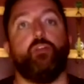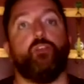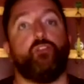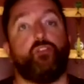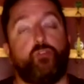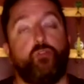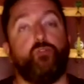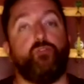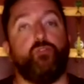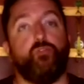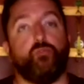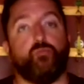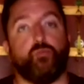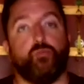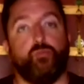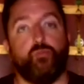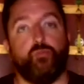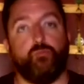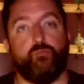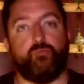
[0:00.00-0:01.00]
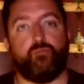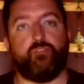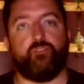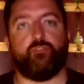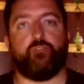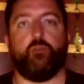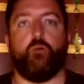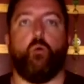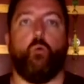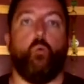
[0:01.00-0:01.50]
2 new
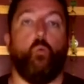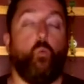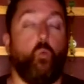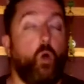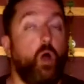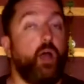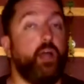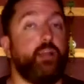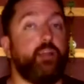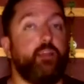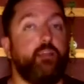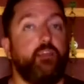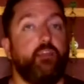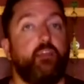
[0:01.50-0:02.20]
rooms, one